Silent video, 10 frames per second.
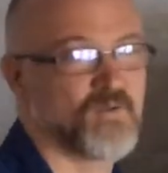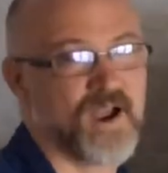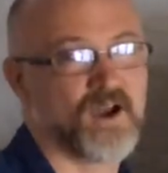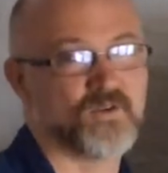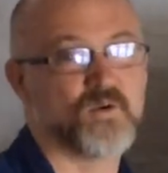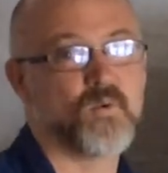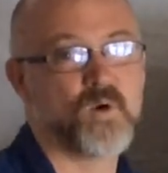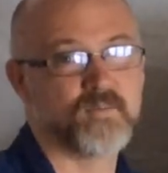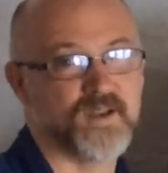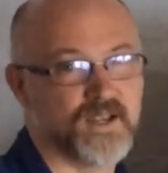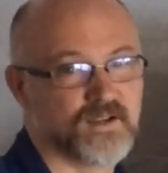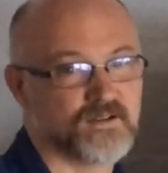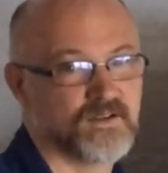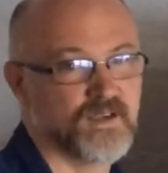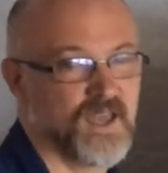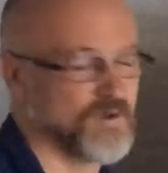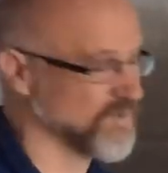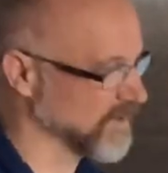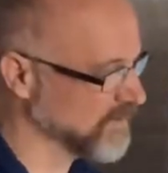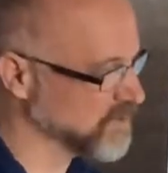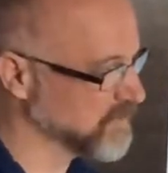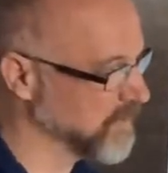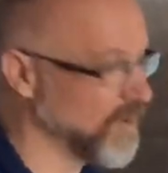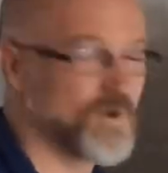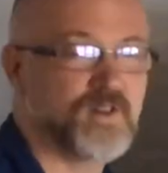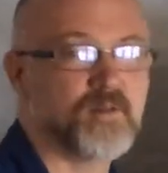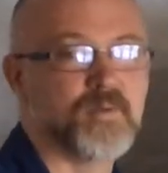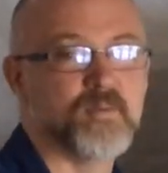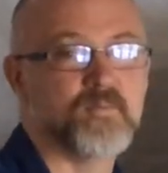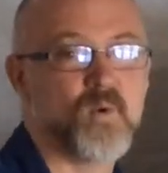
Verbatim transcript: around, orbiting. And we're going to explore a little bit